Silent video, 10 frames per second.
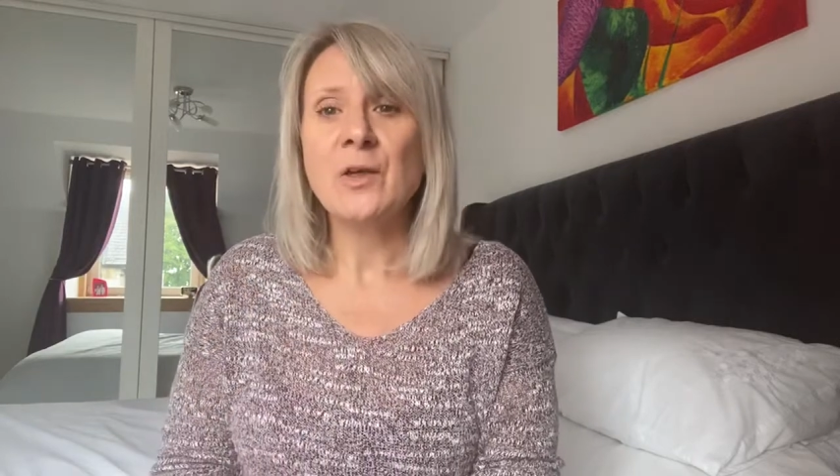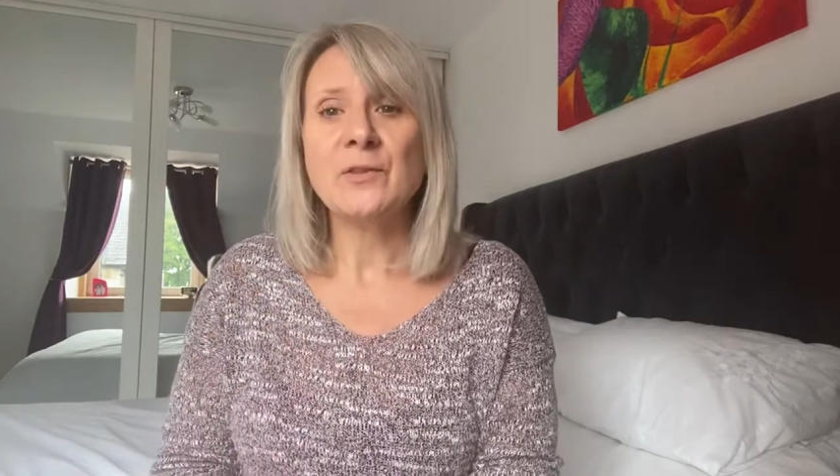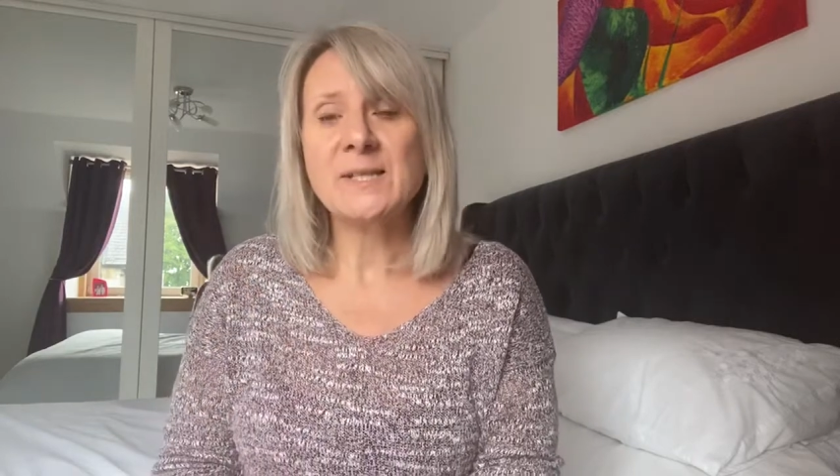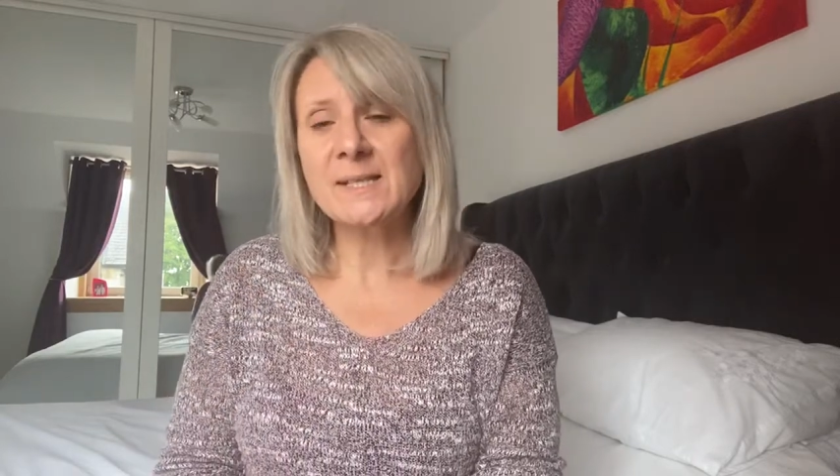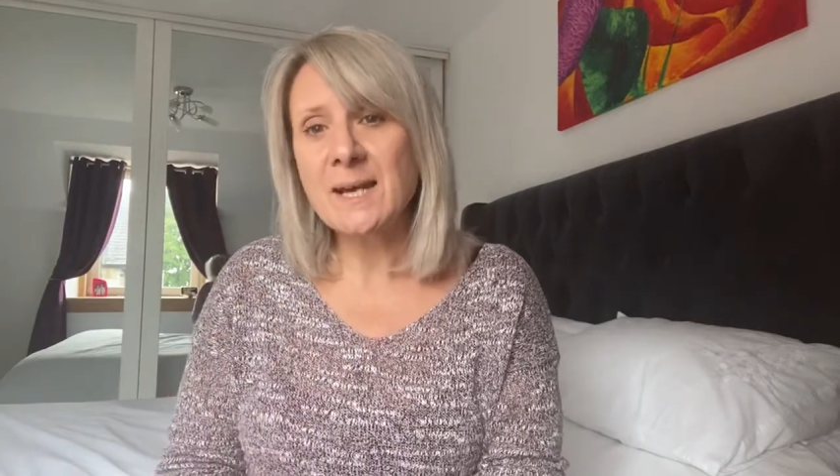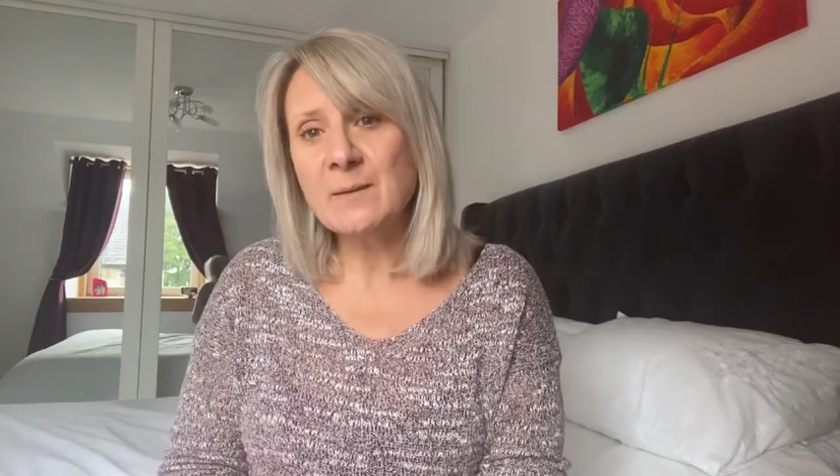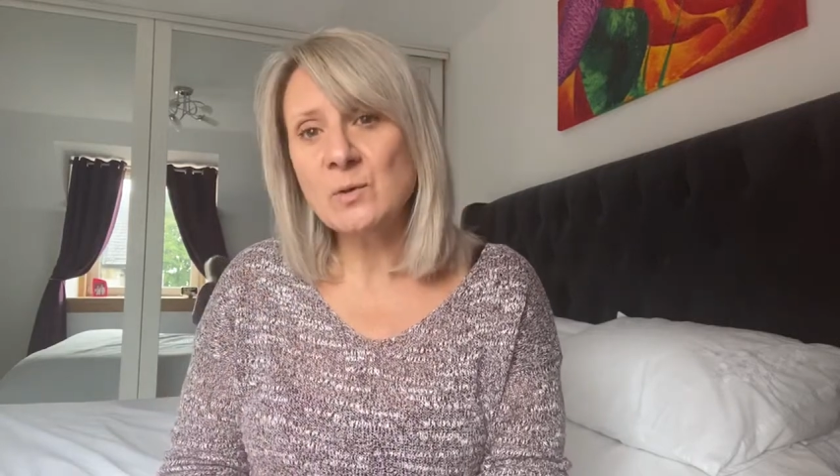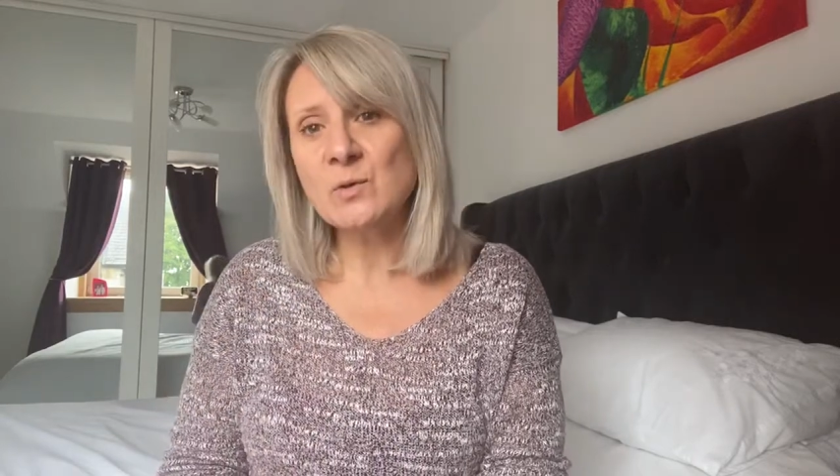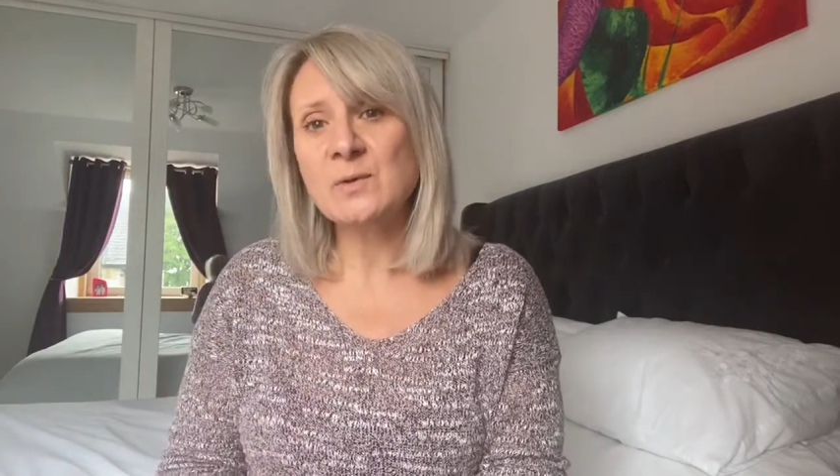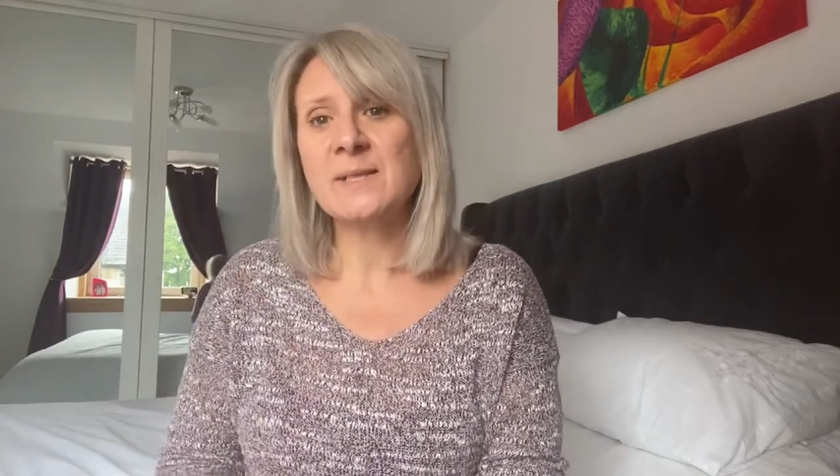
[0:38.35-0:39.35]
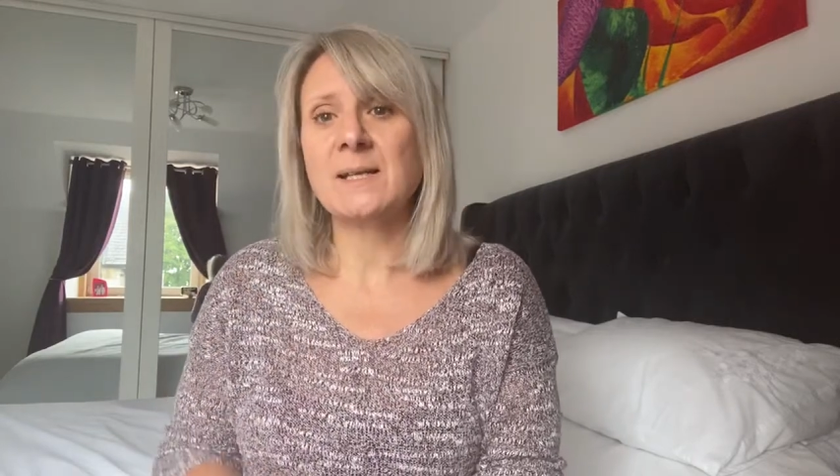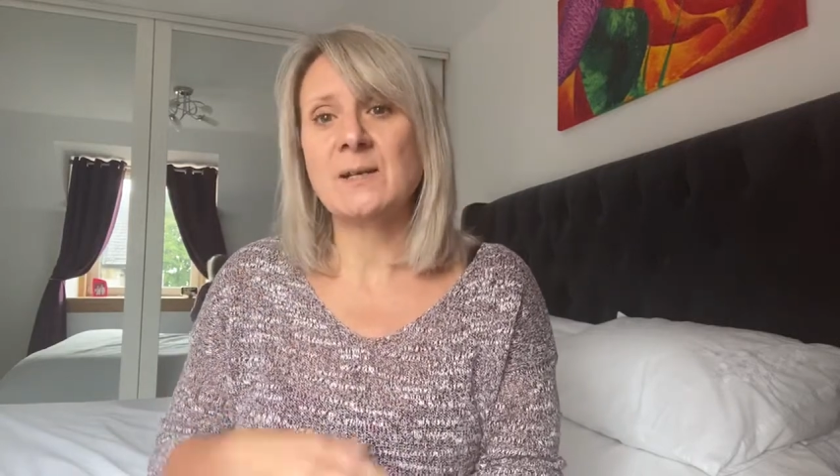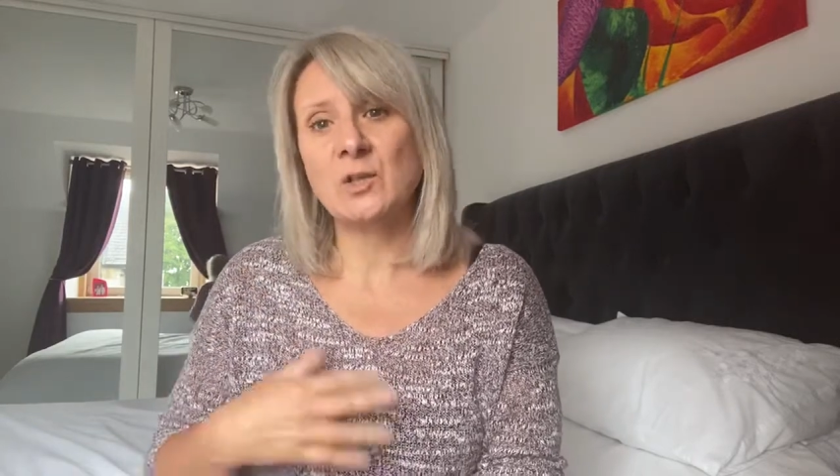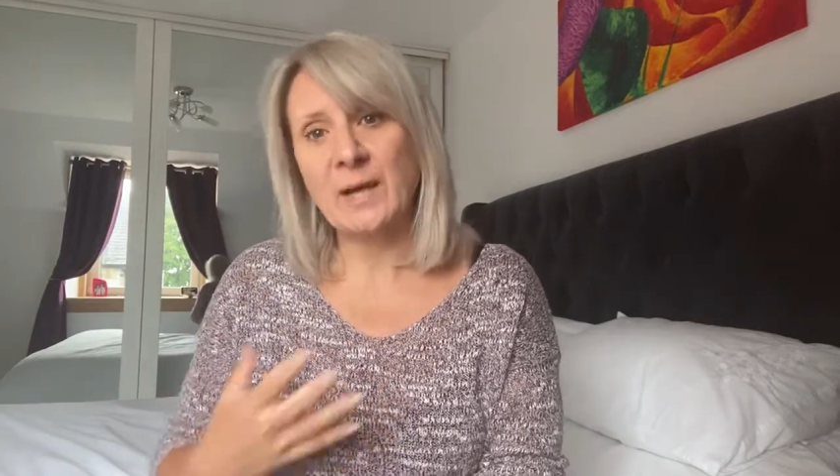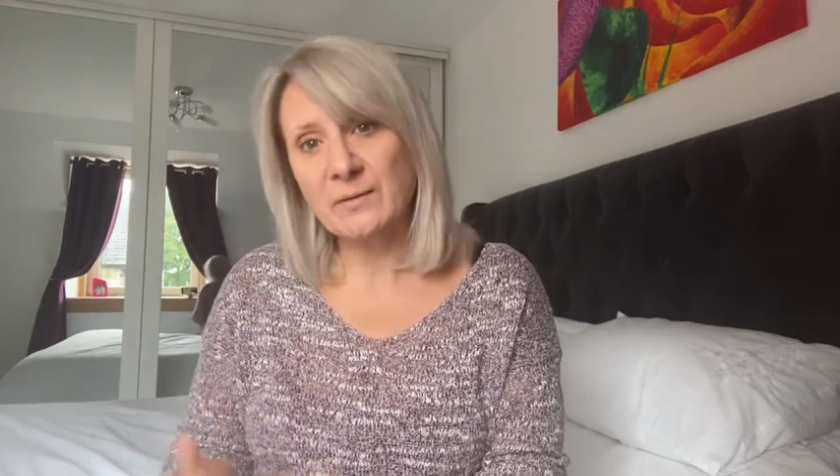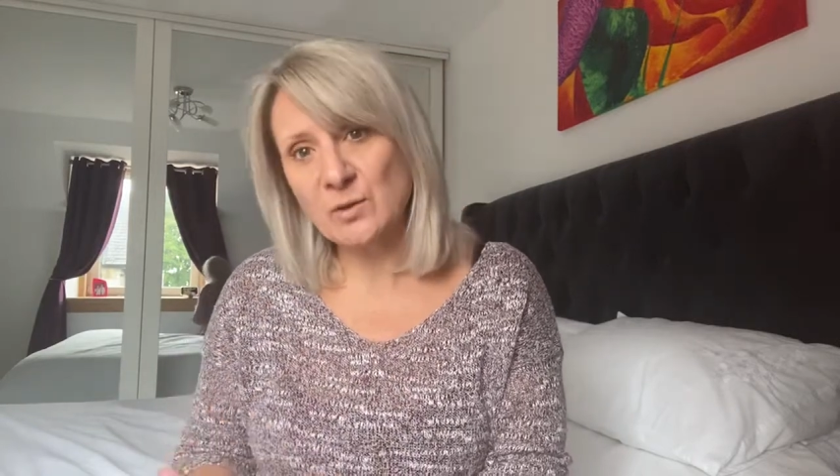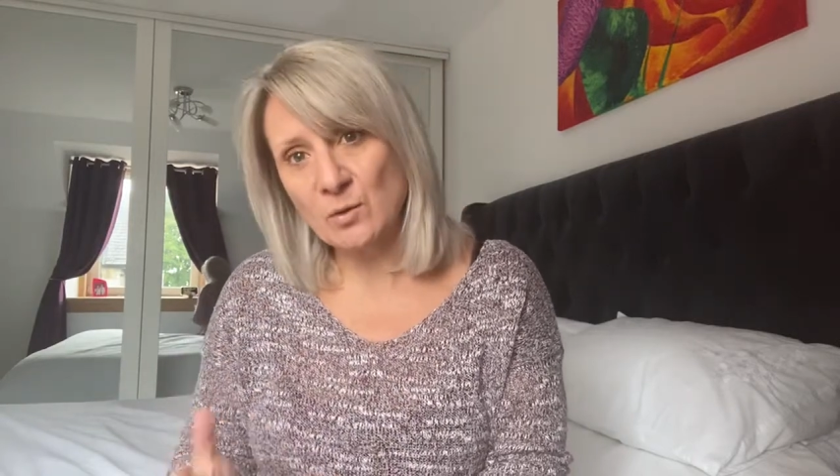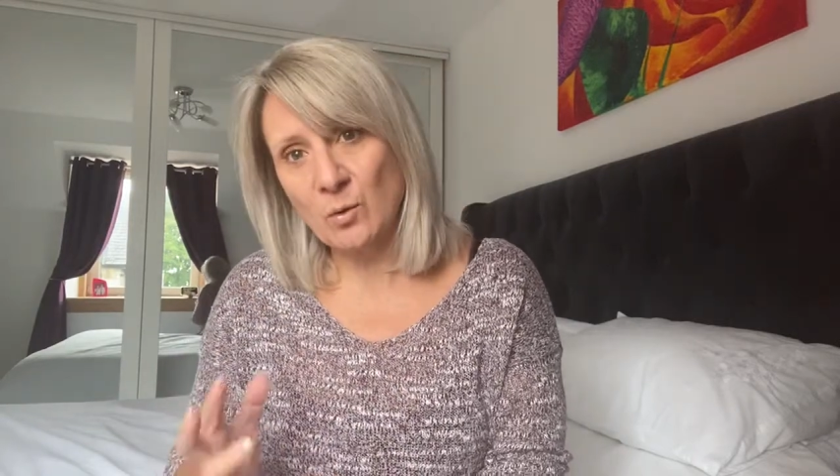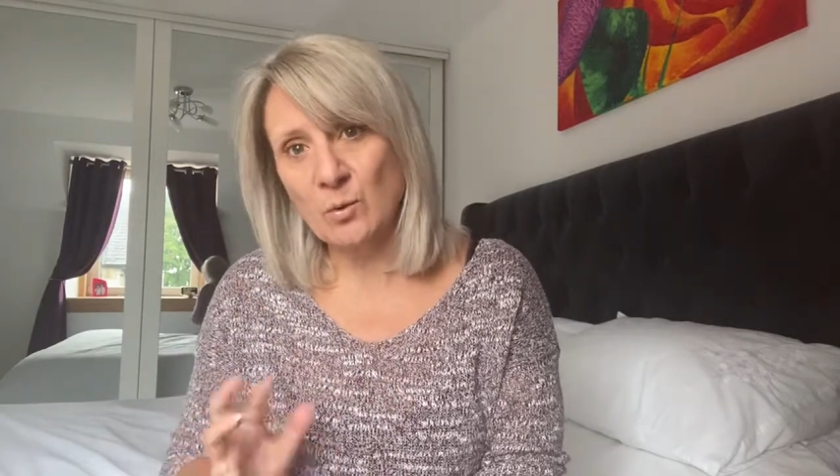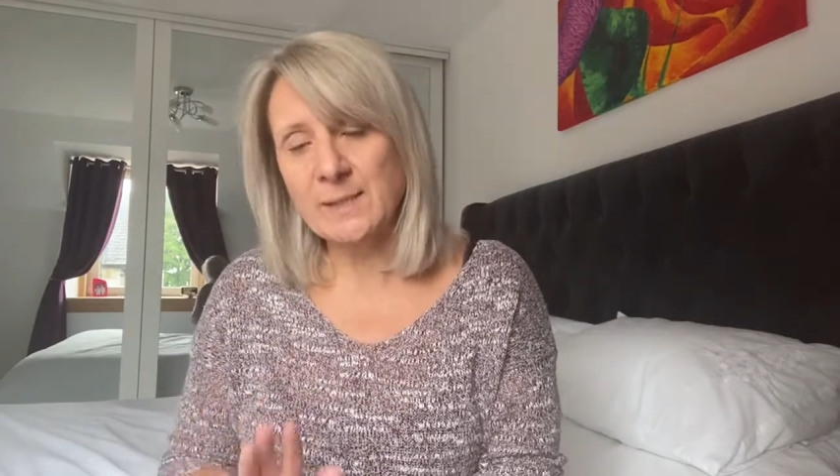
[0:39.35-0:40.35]
the stables and look after the
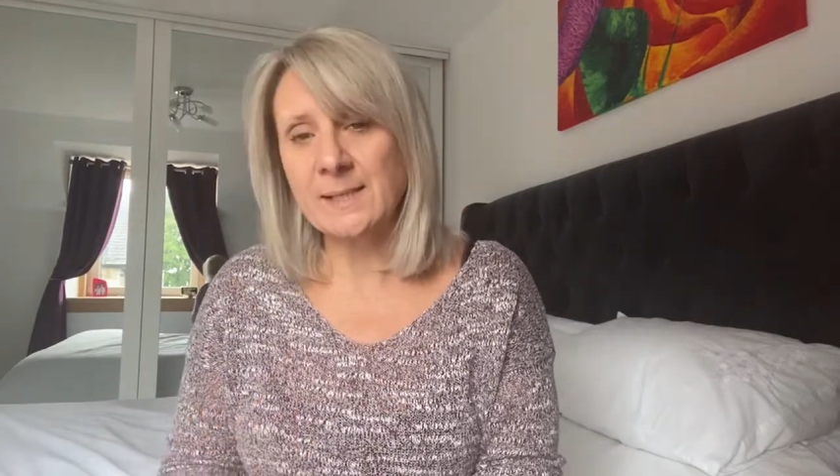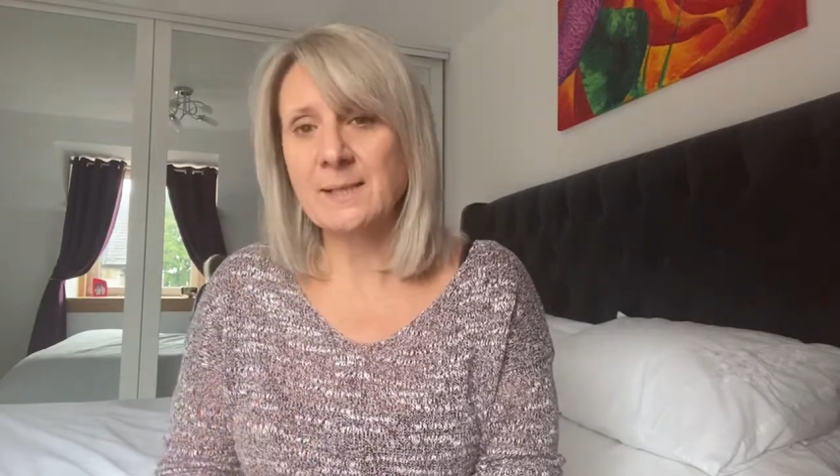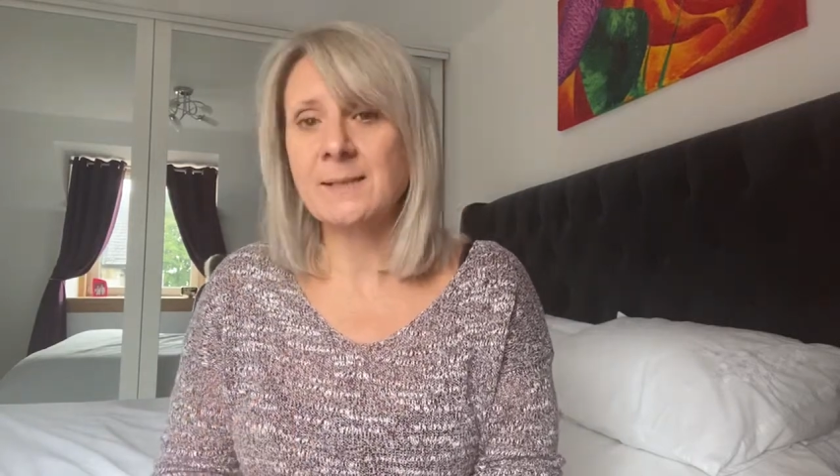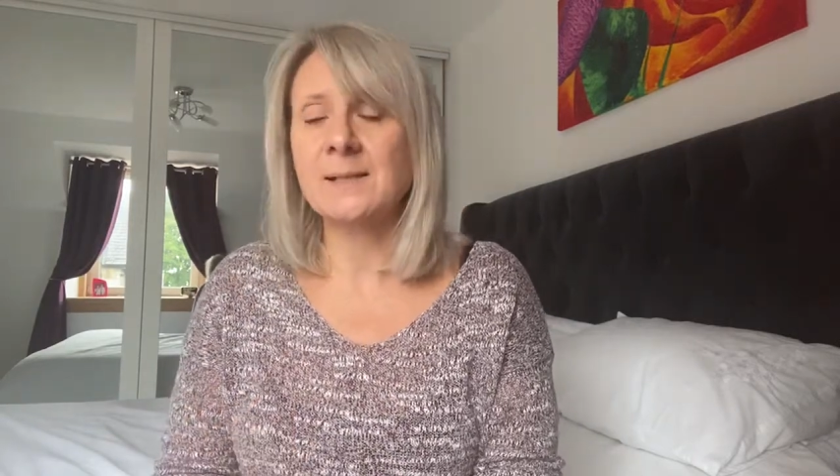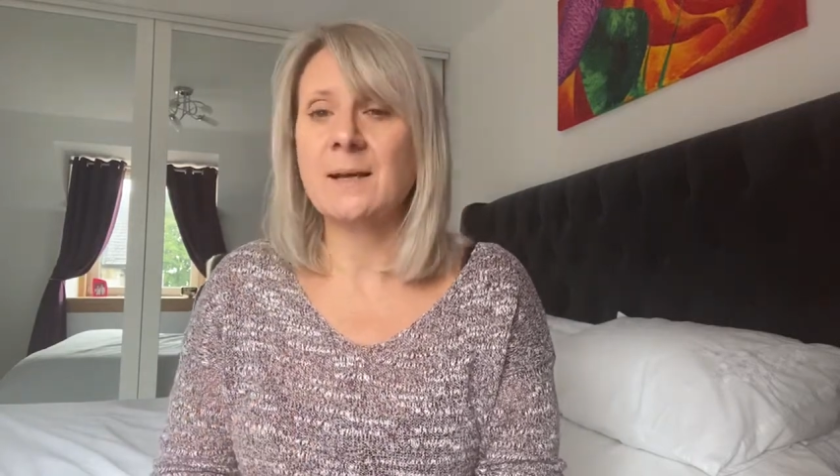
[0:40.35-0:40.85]
horses.